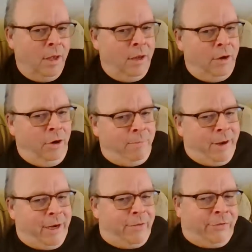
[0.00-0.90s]
Nope,
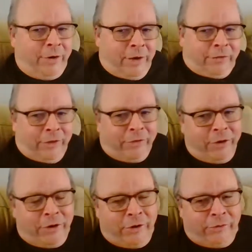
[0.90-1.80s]
I didn't sneeze. That's
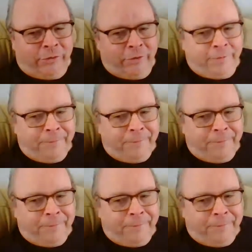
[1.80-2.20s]
good news.